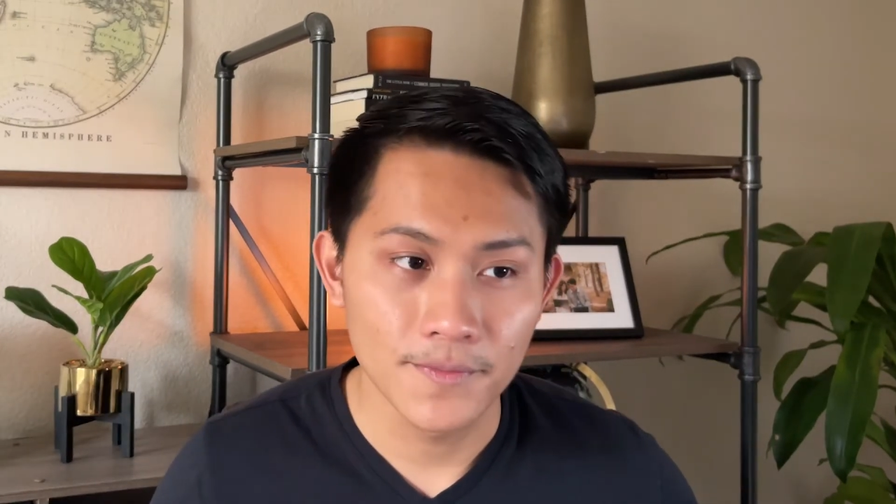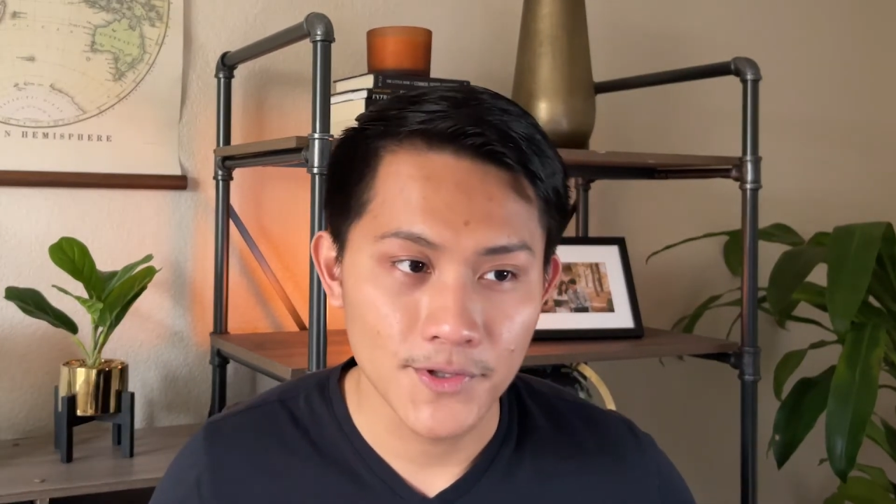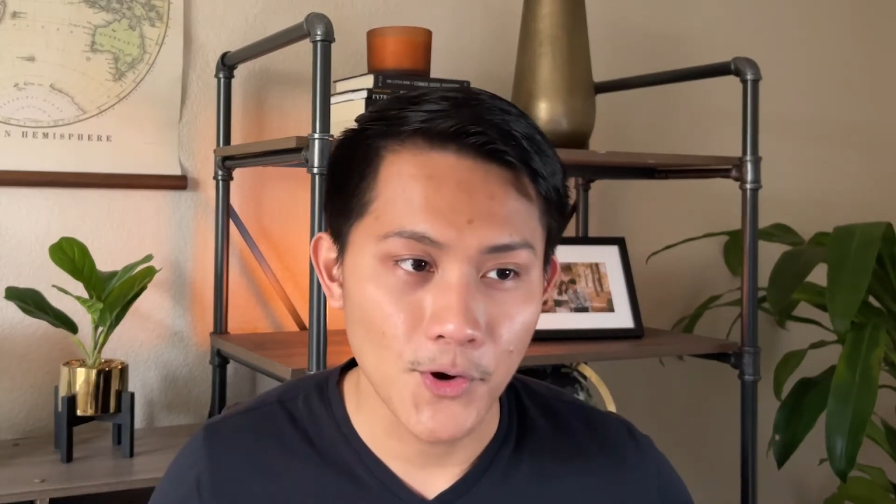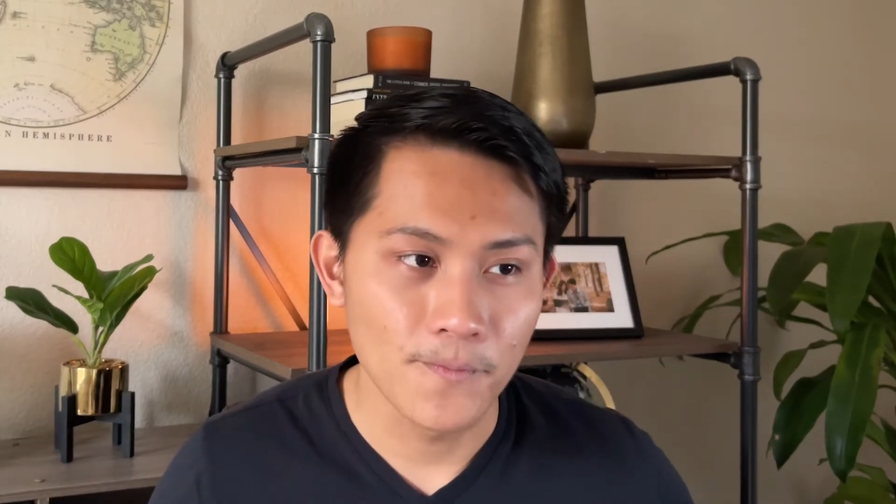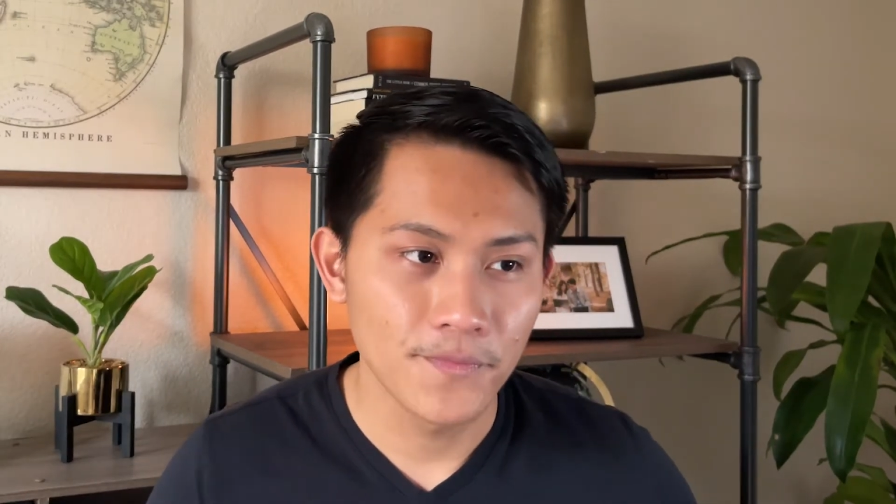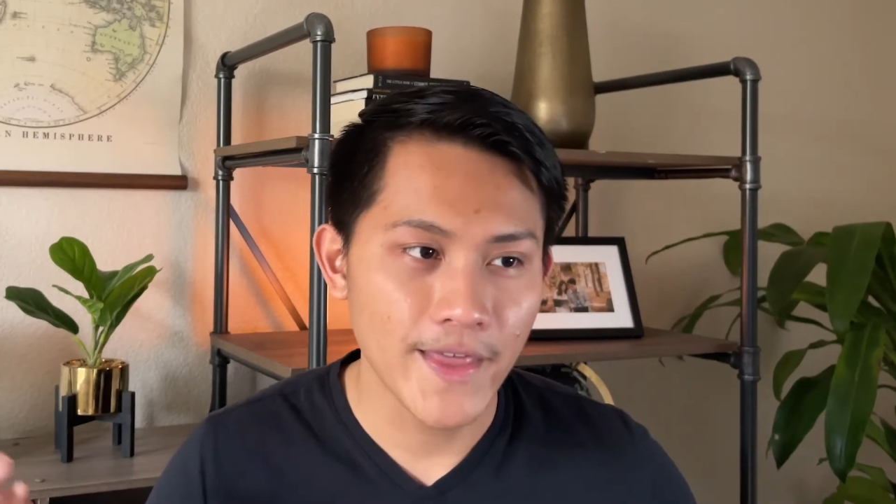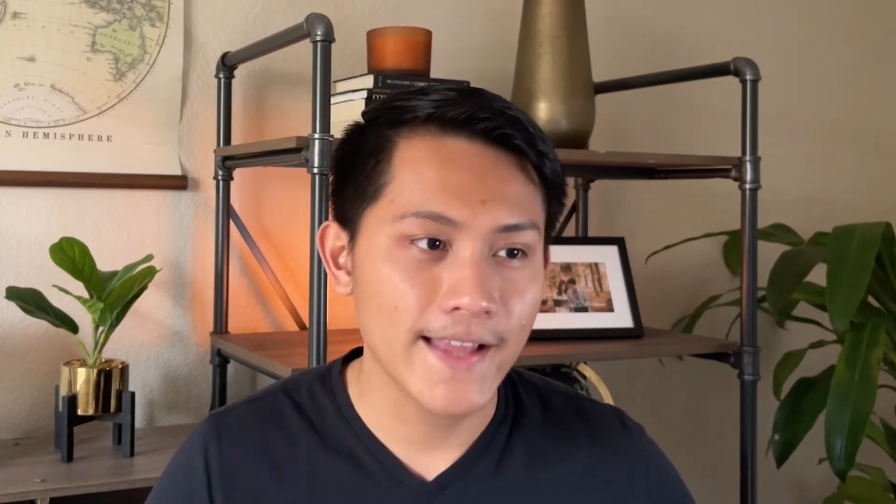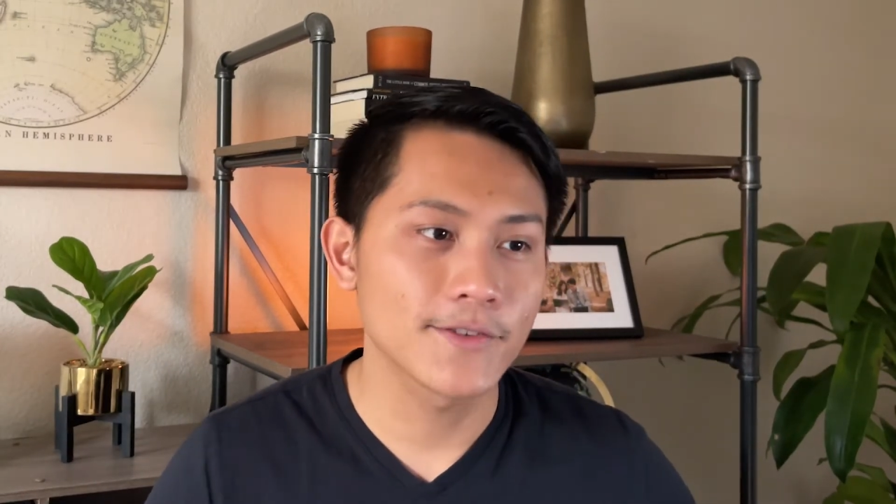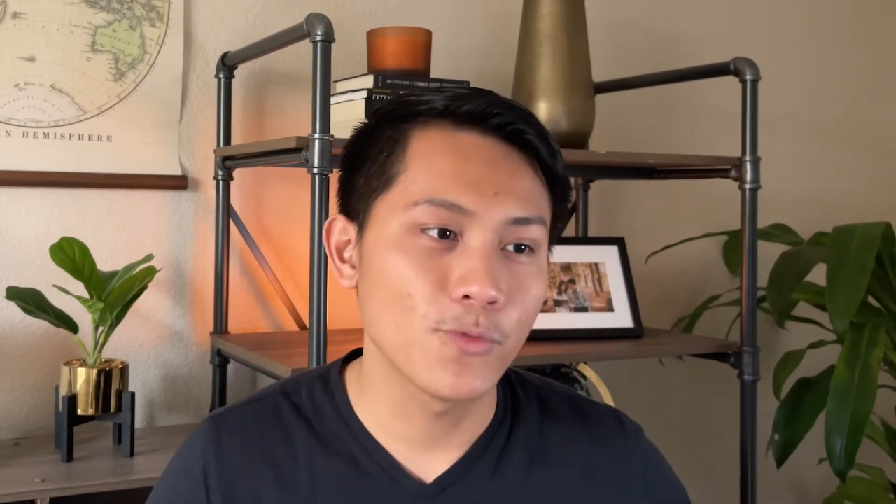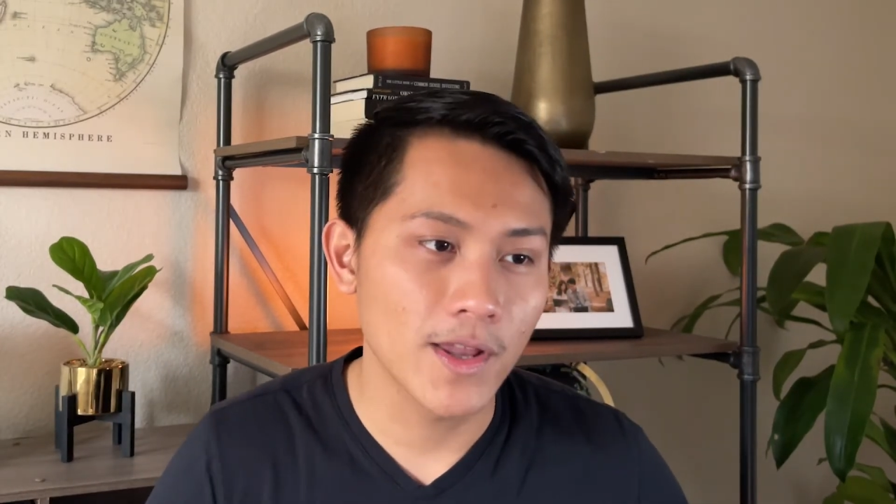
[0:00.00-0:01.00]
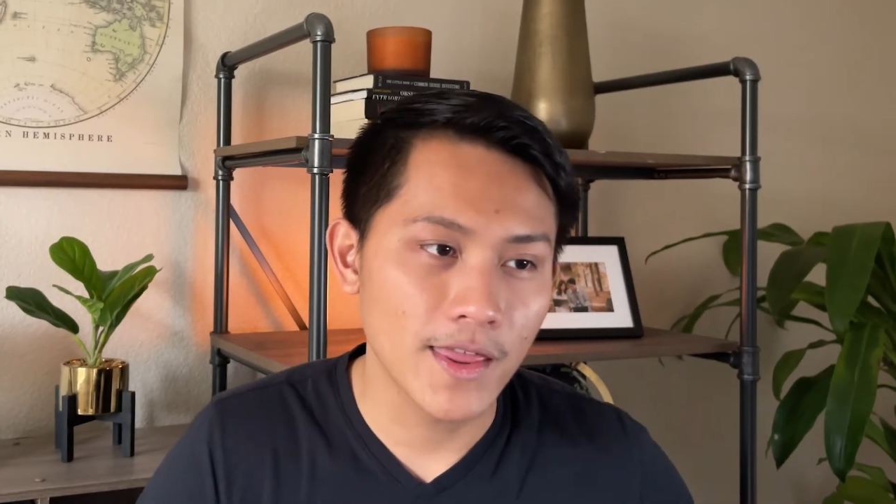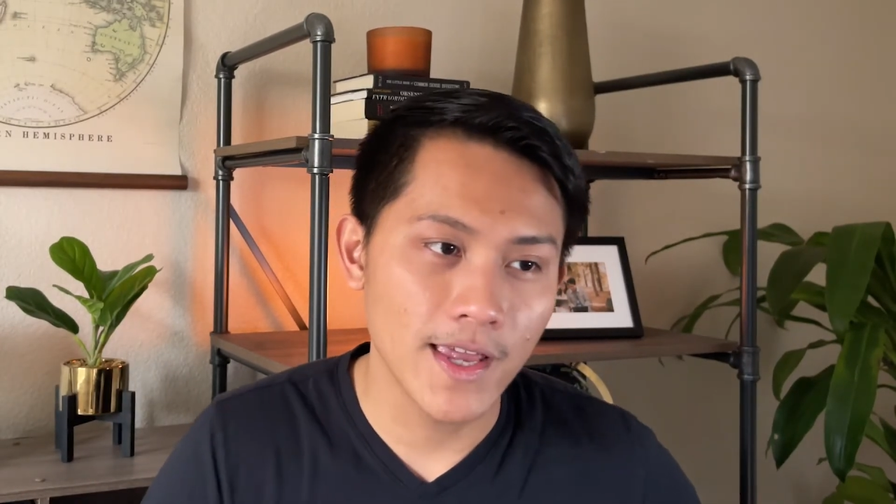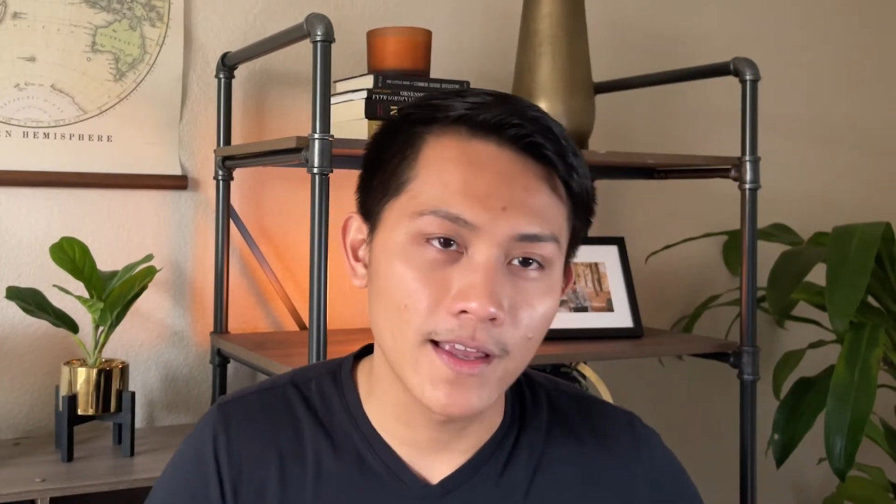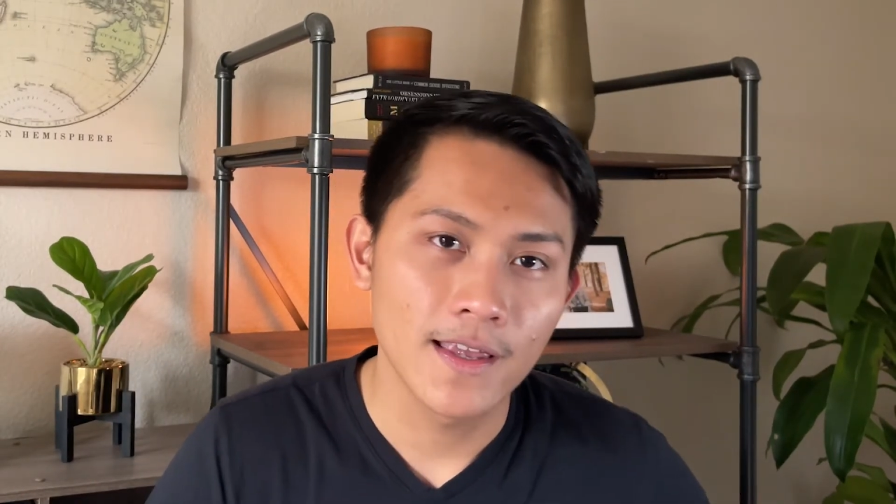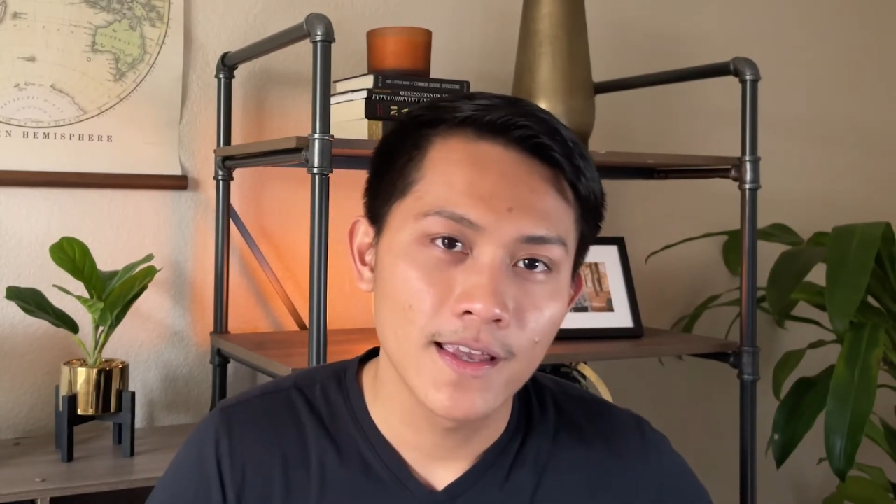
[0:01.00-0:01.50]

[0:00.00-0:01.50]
So that's one thing